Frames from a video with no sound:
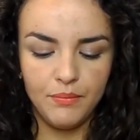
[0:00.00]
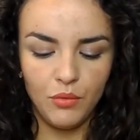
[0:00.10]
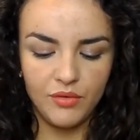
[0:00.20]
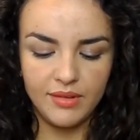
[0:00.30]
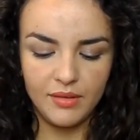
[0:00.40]

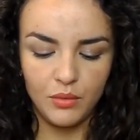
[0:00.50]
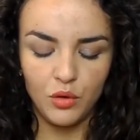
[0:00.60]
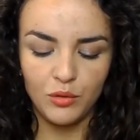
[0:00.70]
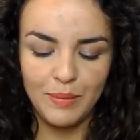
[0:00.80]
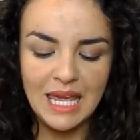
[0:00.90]
what's this one
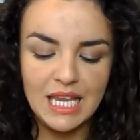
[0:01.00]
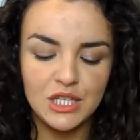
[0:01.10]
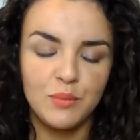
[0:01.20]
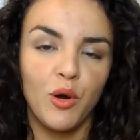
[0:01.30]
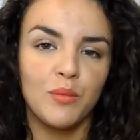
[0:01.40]
called?
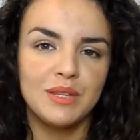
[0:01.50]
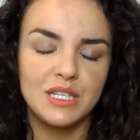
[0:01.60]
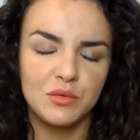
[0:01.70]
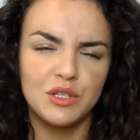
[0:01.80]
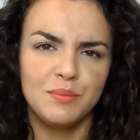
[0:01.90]
Peach Pop.
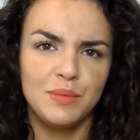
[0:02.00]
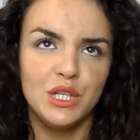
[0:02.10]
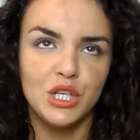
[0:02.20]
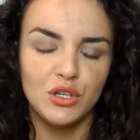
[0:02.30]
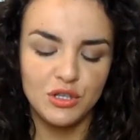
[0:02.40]
This one's
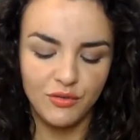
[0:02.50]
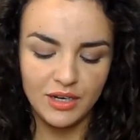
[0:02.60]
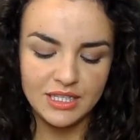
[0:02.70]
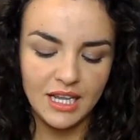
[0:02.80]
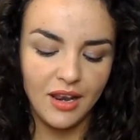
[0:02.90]

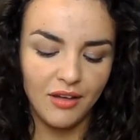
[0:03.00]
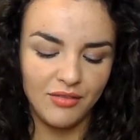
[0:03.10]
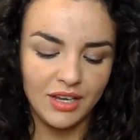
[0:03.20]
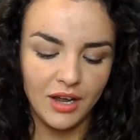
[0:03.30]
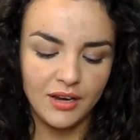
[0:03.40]
beautiful. It's a
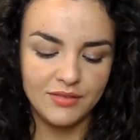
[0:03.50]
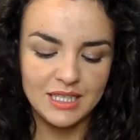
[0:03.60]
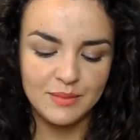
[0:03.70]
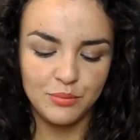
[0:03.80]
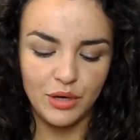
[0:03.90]
lovely kind of
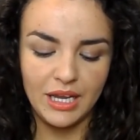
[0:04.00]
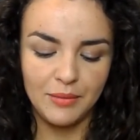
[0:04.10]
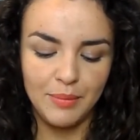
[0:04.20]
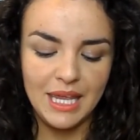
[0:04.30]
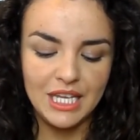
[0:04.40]

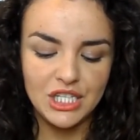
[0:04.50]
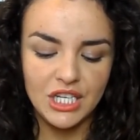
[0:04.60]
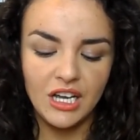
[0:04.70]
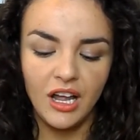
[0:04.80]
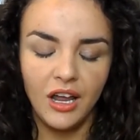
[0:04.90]
spring
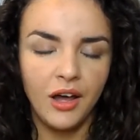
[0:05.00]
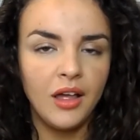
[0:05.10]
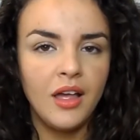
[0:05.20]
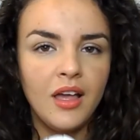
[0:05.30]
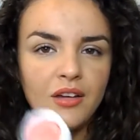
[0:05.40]
peachy colour.
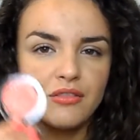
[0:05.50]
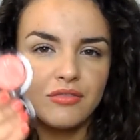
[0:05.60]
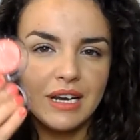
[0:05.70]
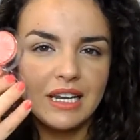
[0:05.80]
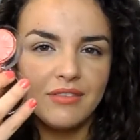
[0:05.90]

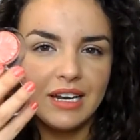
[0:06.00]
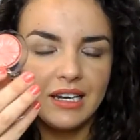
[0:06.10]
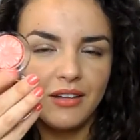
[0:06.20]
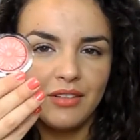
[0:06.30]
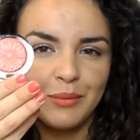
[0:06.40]
Really,
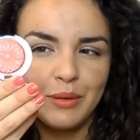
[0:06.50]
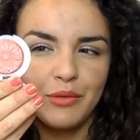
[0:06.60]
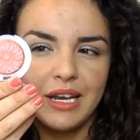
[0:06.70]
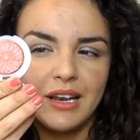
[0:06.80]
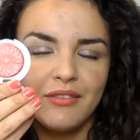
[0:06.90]
really lovely. It'll be
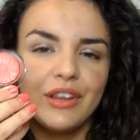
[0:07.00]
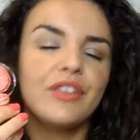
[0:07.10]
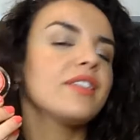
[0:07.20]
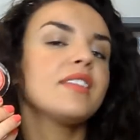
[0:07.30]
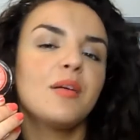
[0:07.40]
really lovely
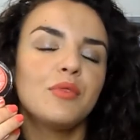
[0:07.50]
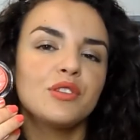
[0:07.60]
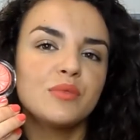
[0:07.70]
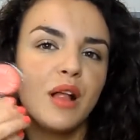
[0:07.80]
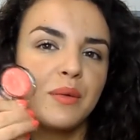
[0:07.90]
in the
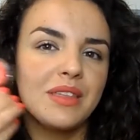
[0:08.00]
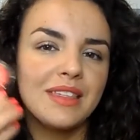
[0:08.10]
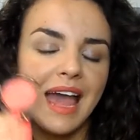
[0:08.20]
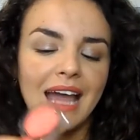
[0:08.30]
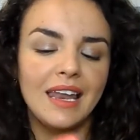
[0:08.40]
summer as well with a
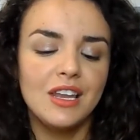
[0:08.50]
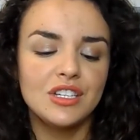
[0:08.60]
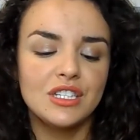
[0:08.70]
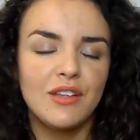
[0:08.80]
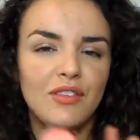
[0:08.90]
tan, and
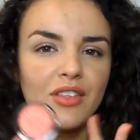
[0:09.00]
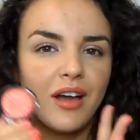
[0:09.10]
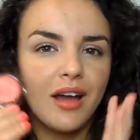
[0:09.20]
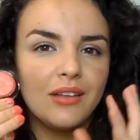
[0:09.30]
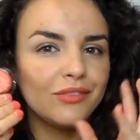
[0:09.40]
it just gives you
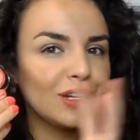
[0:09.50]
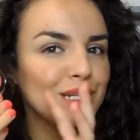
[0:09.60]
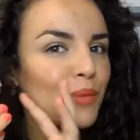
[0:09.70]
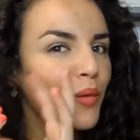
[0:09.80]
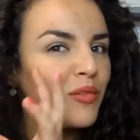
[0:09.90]
that kind of
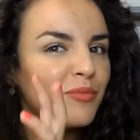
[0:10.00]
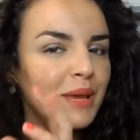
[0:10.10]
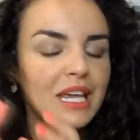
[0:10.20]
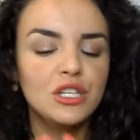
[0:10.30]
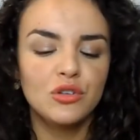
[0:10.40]
nice pop of
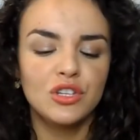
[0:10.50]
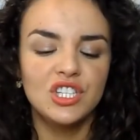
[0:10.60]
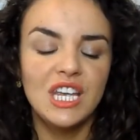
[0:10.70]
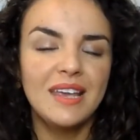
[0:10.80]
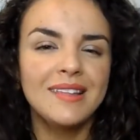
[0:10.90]
peach on
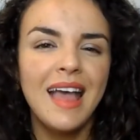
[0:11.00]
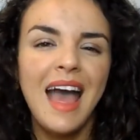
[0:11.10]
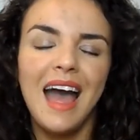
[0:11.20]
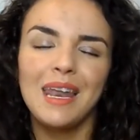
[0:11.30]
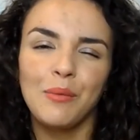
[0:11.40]
the cheeks.
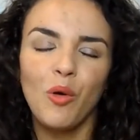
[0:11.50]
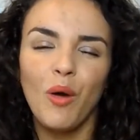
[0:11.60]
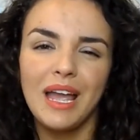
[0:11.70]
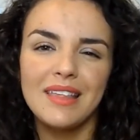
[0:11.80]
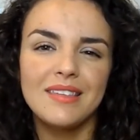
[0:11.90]
And I'm
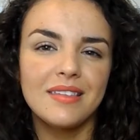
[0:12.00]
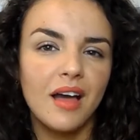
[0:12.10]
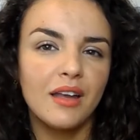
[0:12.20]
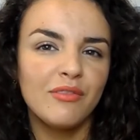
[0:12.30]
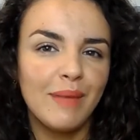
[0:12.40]
quite into the
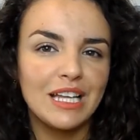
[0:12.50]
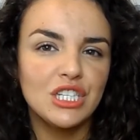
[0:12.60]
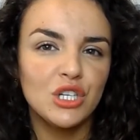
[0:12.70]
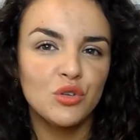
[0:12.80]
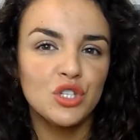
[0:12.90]
kind of
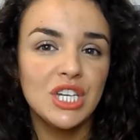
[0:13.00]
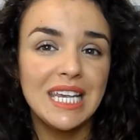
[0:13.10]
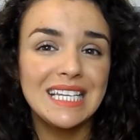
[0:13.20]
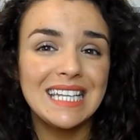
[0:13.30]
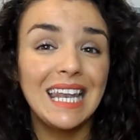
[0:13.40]
matching your
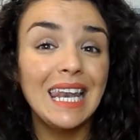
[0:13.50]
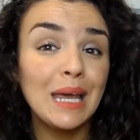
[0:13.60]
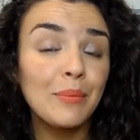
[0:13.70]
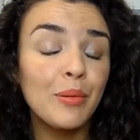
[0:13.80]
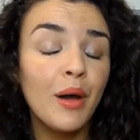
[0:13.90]
cheeks and
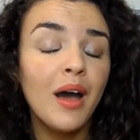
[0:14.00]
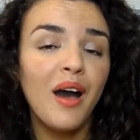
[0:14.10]
lip